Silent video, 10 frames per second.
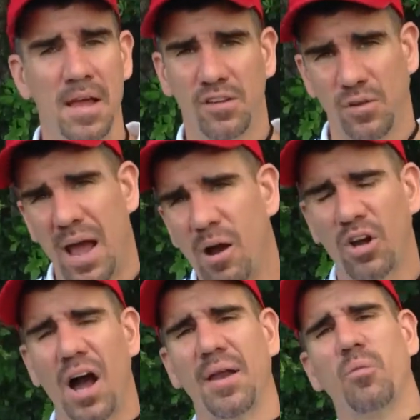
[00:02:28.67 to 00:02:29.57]
So how
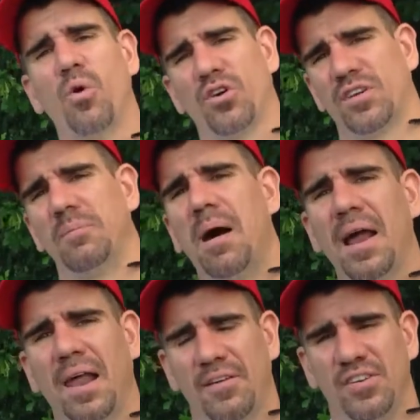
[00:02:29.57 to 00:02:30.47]
God worked in my
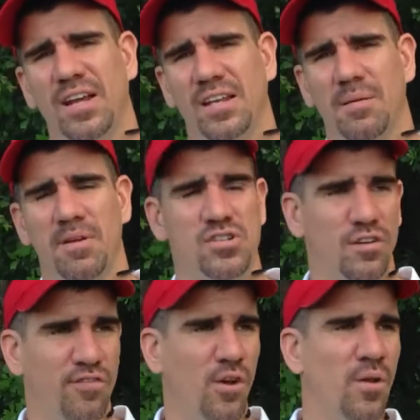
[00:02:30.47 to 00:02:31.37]
life to get to the mission
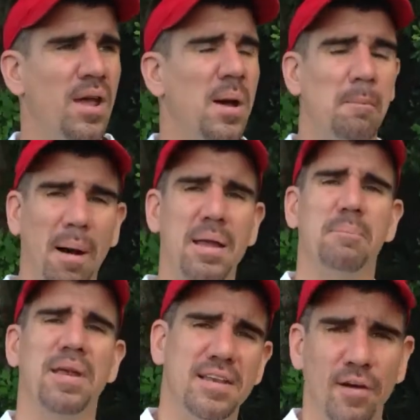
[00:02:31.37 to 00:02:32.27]
field might
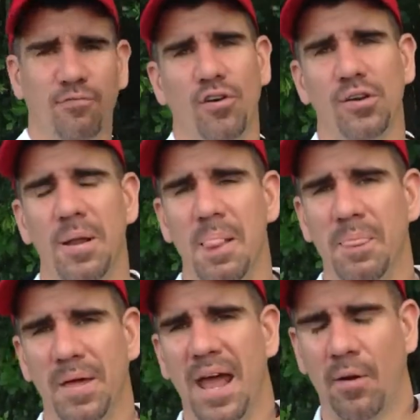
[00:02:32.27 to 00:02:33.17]
be different
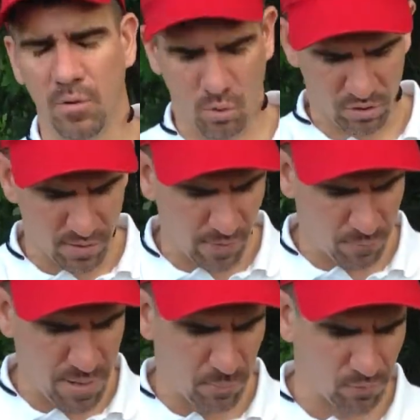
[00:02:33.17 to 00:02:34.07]
than how he worked in other
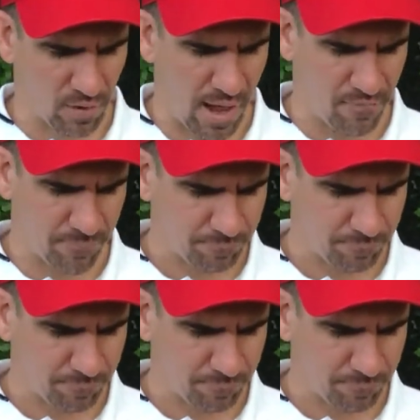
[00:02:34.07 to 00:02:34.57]
people's life.